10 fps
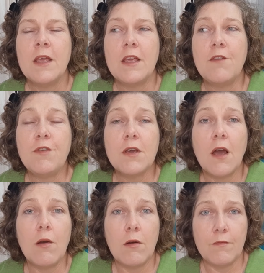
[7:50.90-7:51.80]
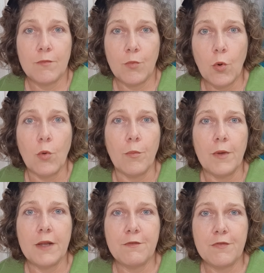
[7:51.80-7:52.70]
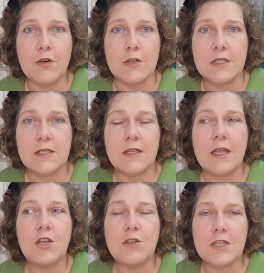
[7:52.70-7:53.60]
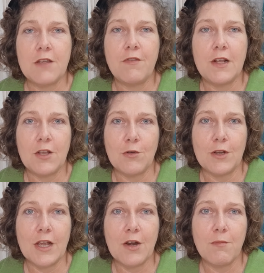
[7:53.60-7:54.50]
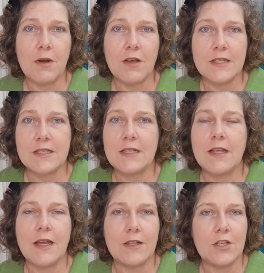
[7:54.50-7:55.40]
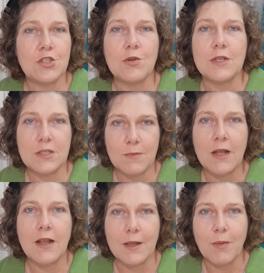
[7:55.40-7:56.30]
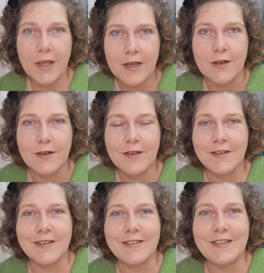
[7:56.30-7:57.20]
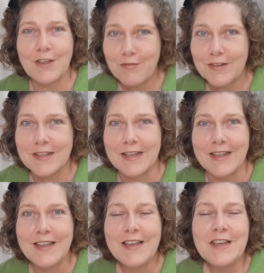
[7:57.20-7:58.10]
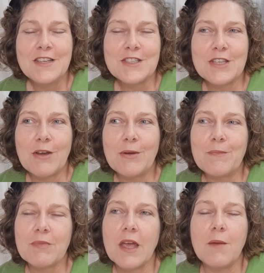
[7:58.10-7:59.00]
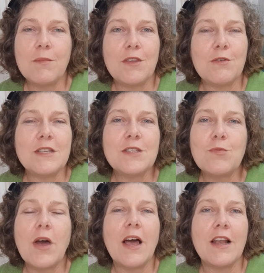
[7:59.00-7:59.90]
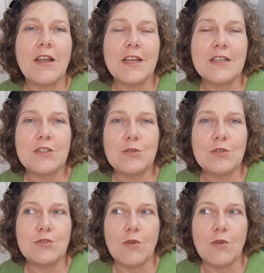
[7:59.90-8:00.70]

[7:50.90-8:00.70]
If you go warm and fast, then you're definitely going to caramelize it and it's going to smell like bacon. Definitely. So the reason why I like to